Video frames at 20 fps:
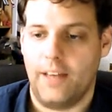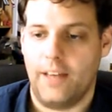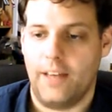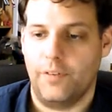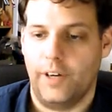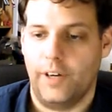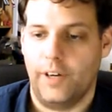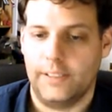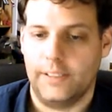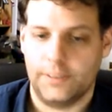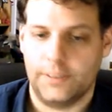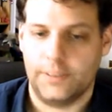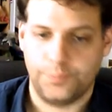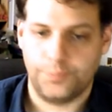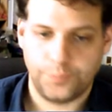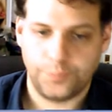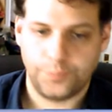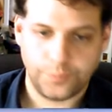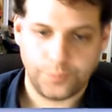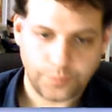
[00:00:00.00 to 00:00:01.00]
device,
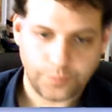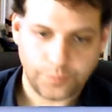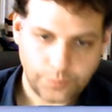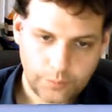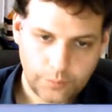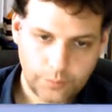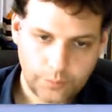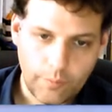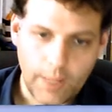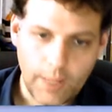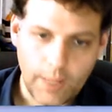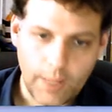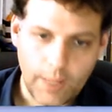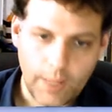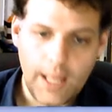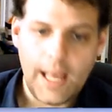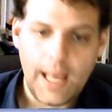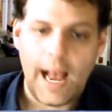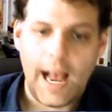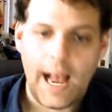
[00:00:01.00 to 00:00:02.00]

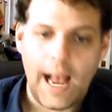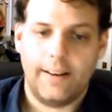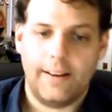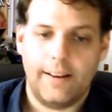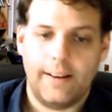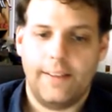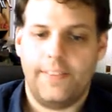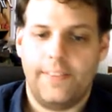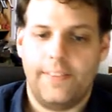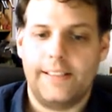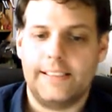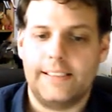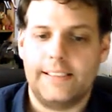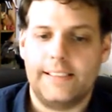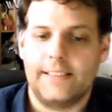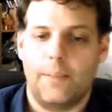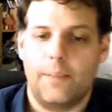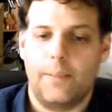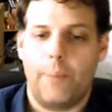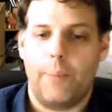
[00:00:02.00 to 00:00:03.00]
and this is
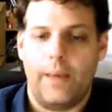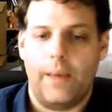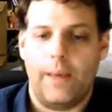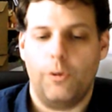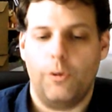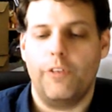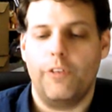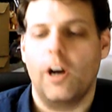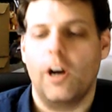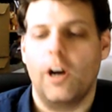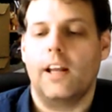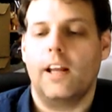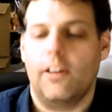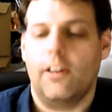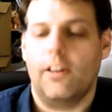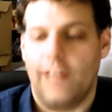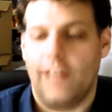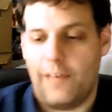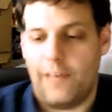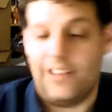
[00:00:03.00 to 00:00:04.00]
the bit you've got to click
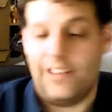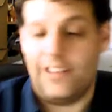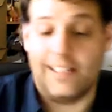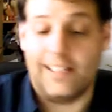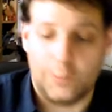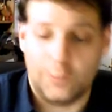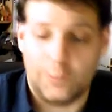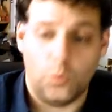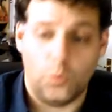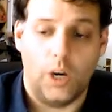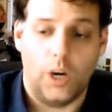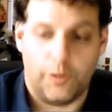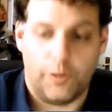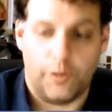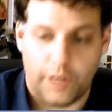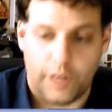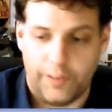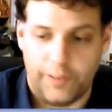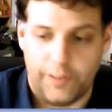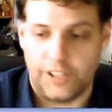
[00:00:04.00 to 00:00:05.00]
on if it doesn't work for
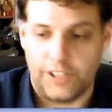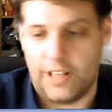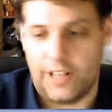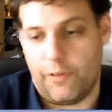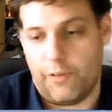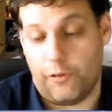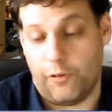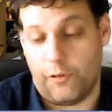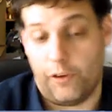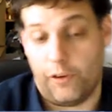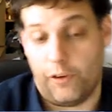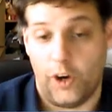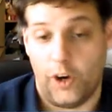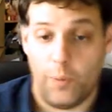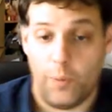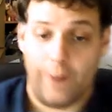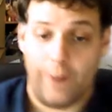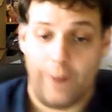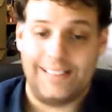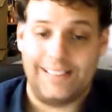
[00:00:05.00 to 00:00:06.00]
any reason, if the
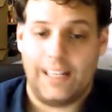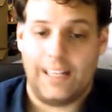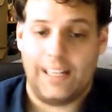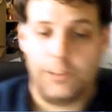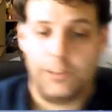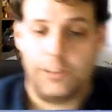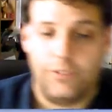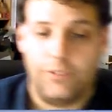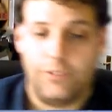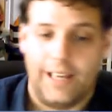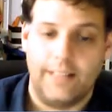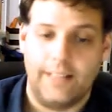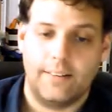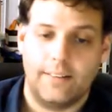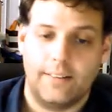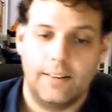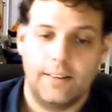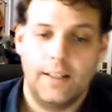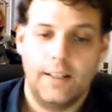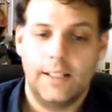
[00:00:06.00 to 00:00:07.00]
firmware is out of
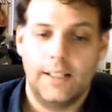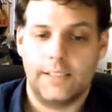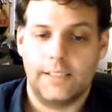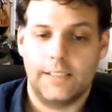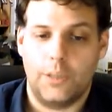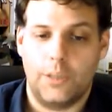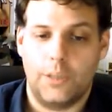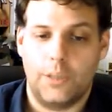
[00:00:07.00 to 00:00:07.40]
date. So you